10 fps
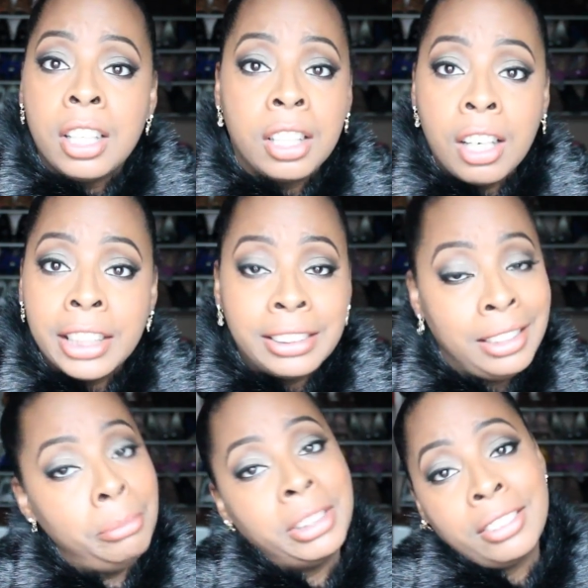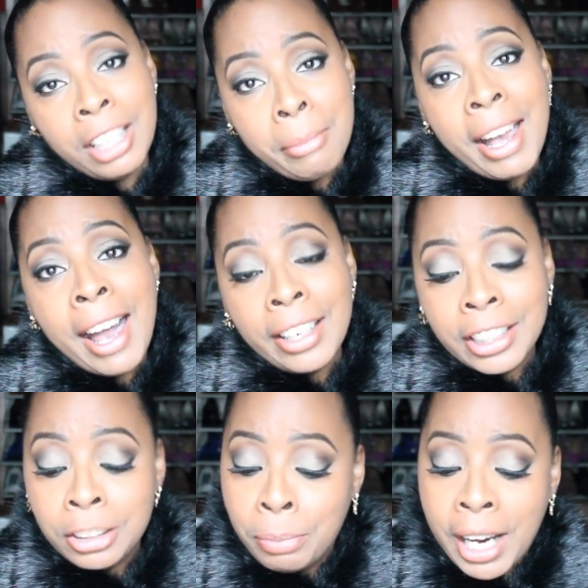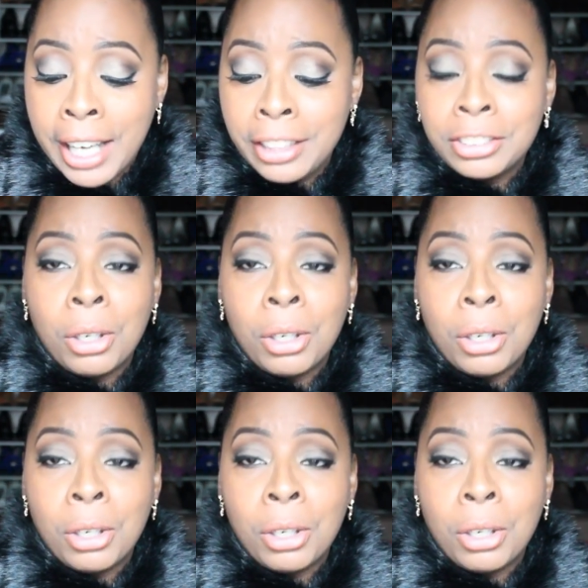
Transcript: glossy Miss Glamour Addict is buying.